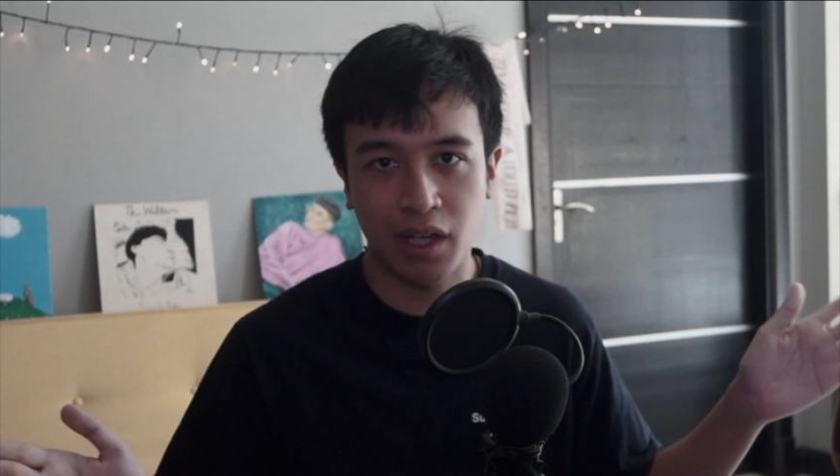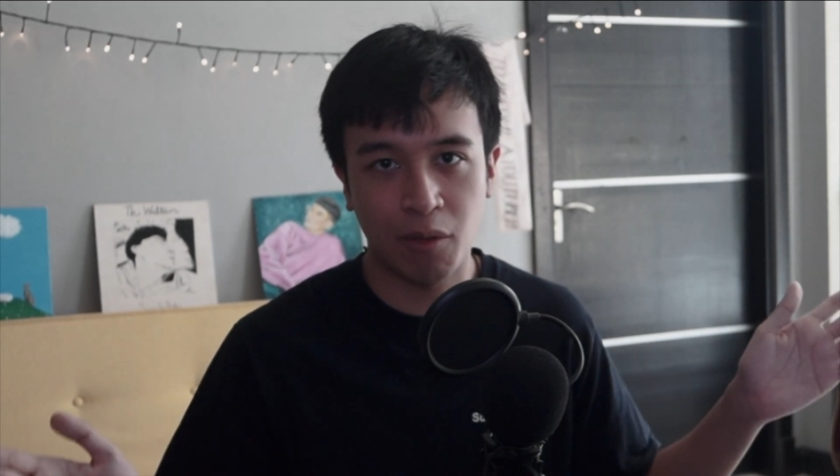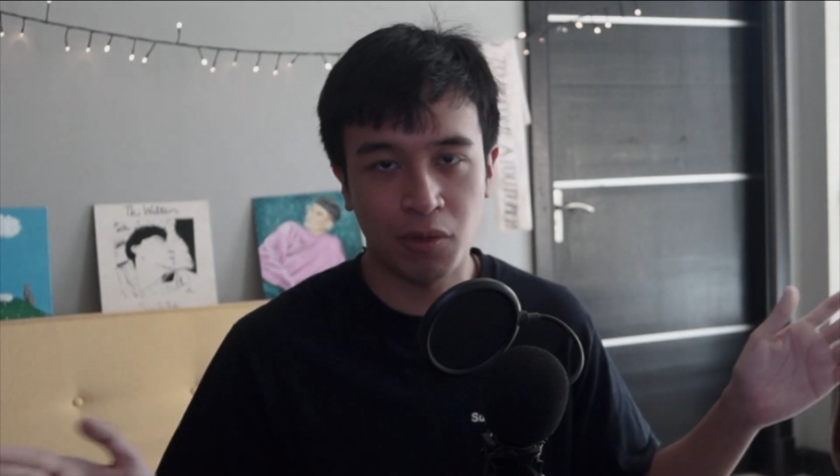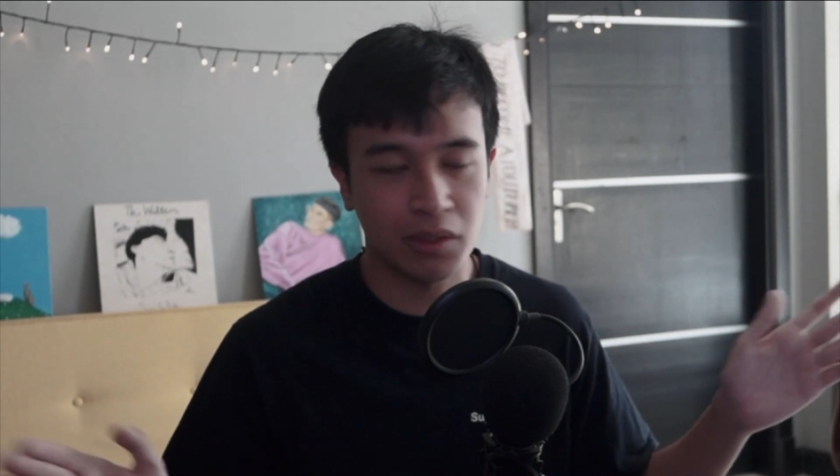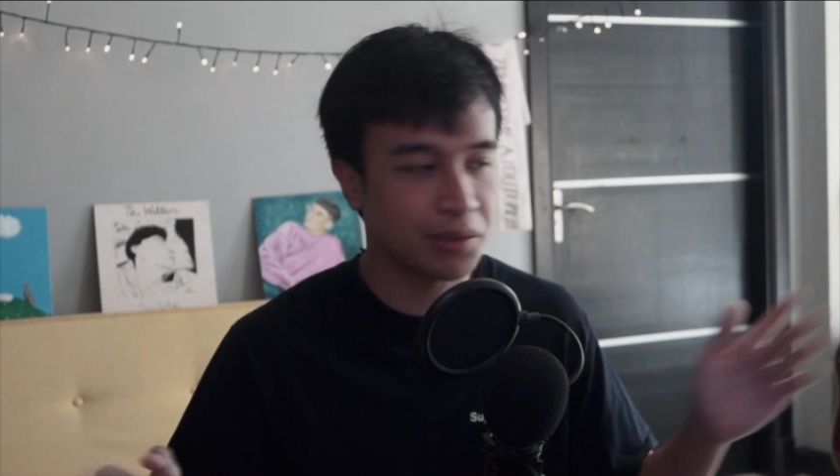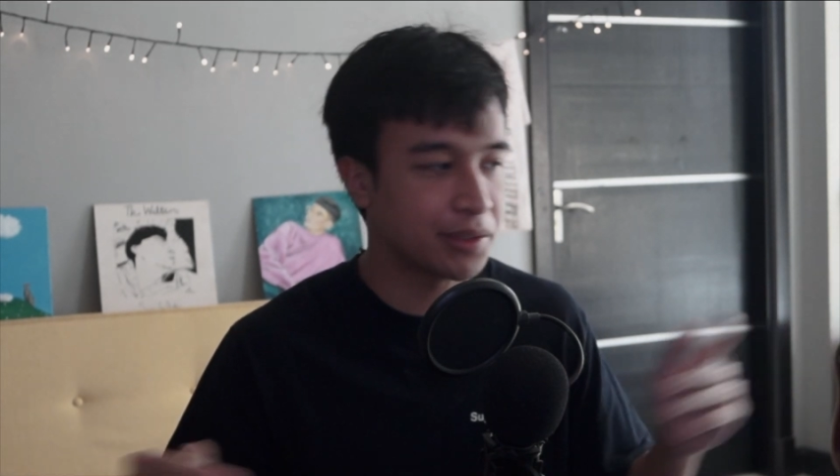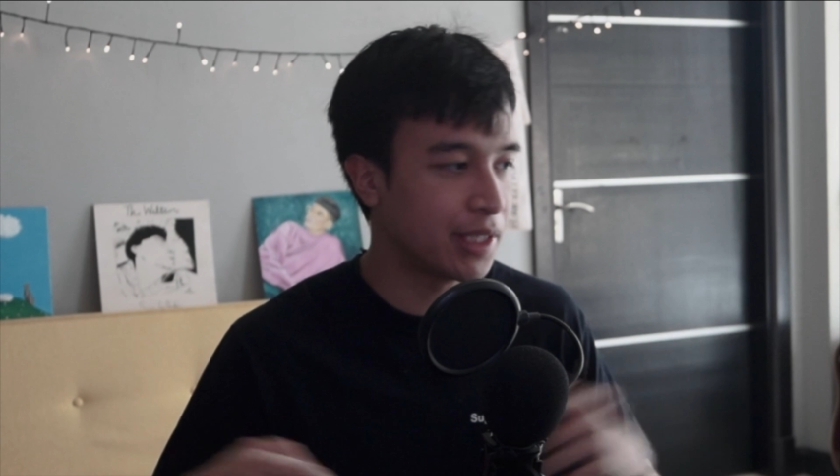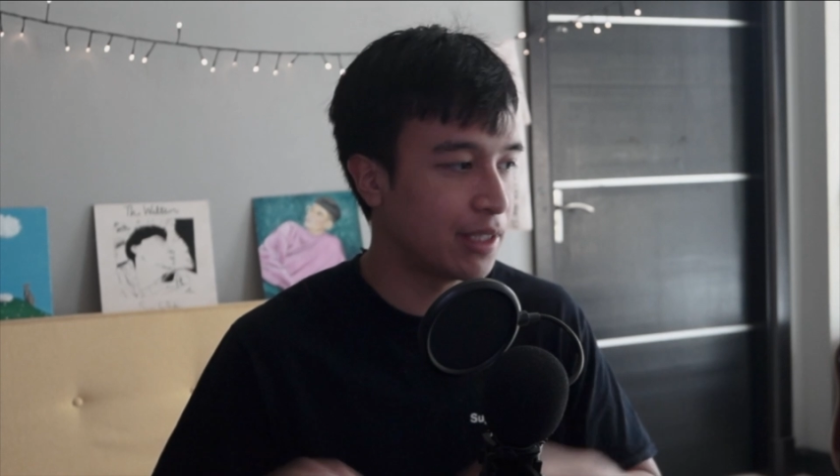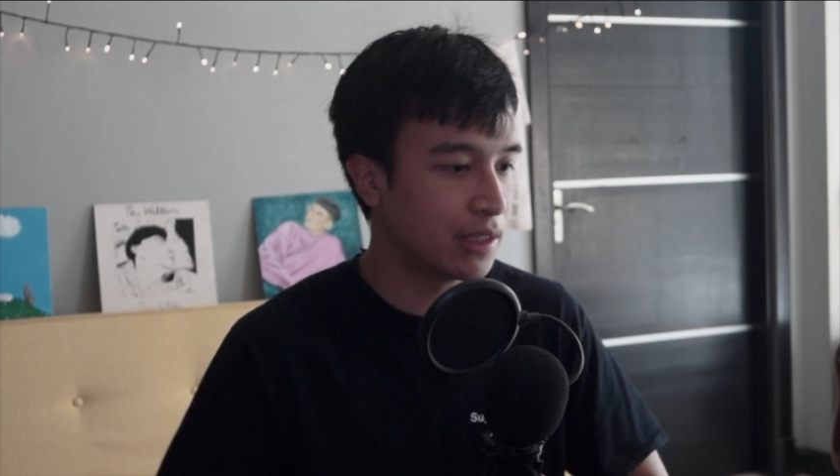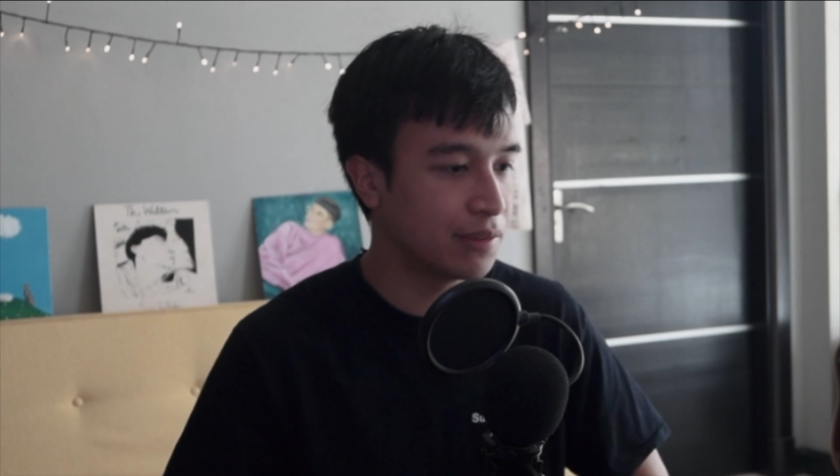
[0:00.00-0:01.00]
I wanted to say
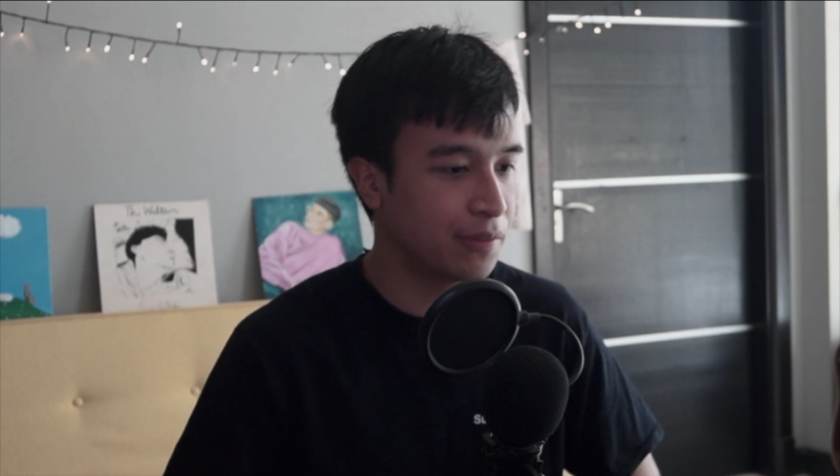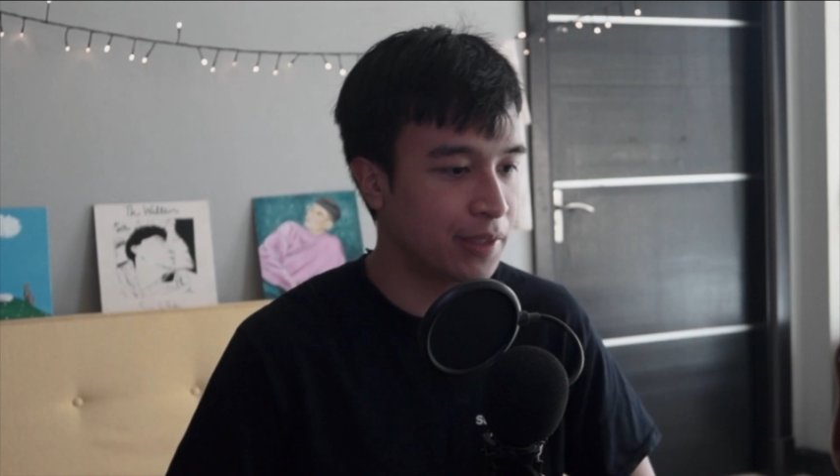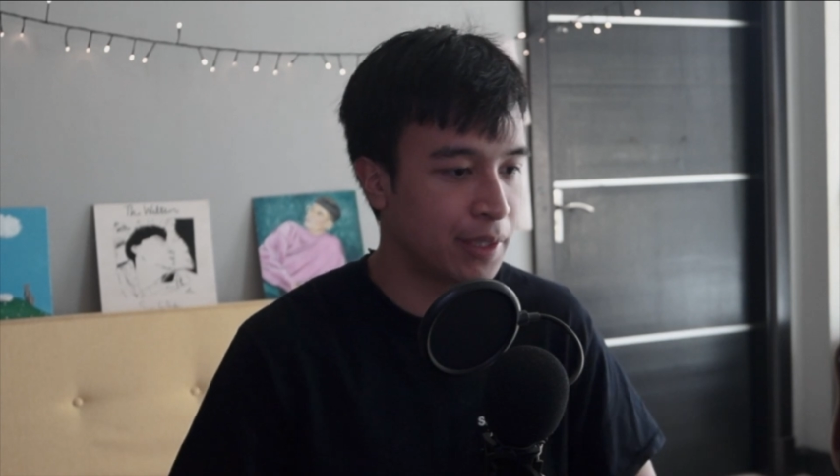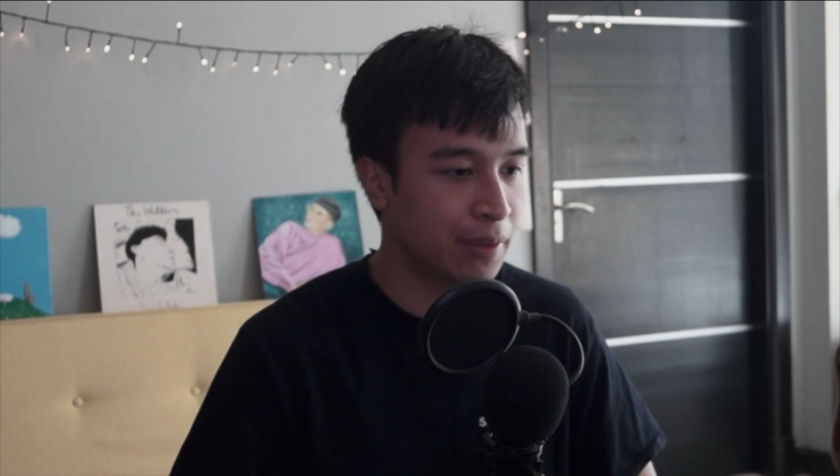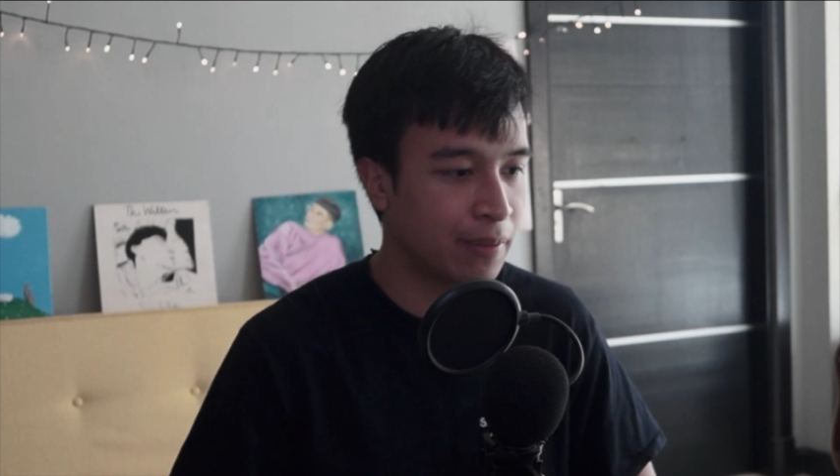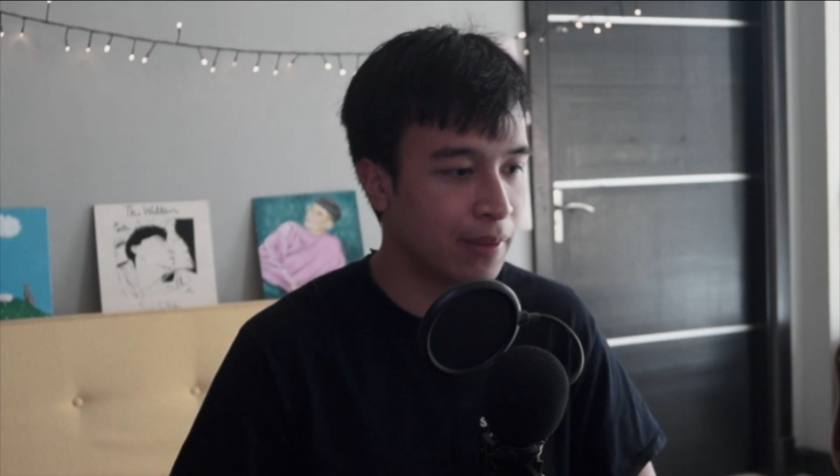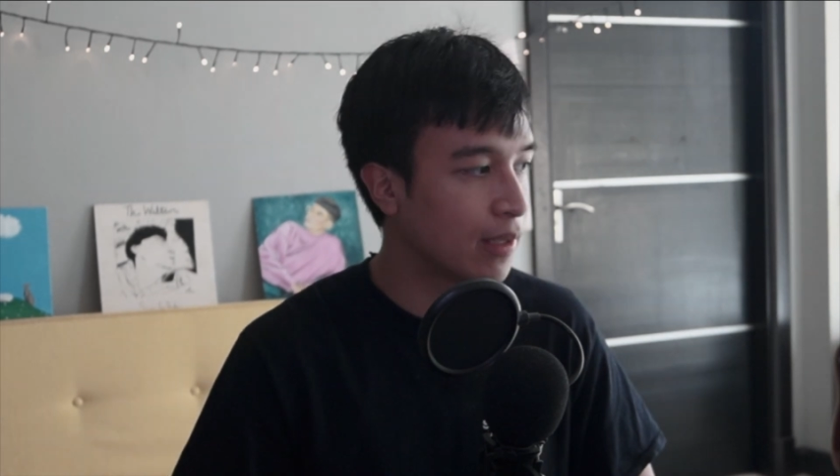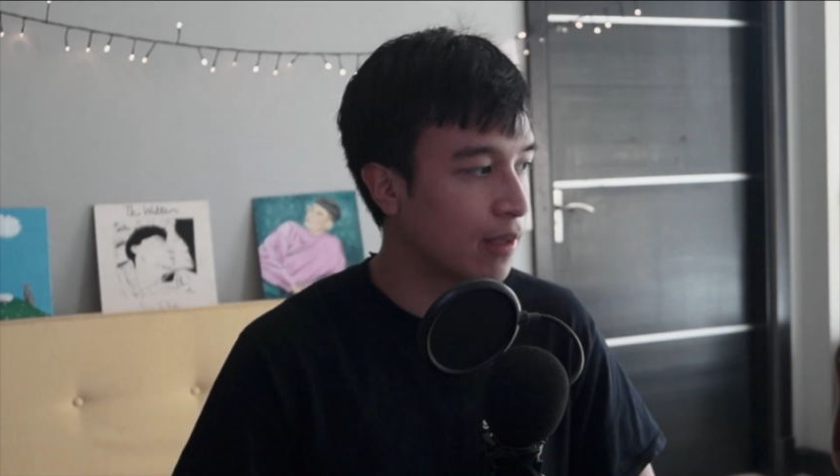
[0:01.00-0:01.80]
in this video.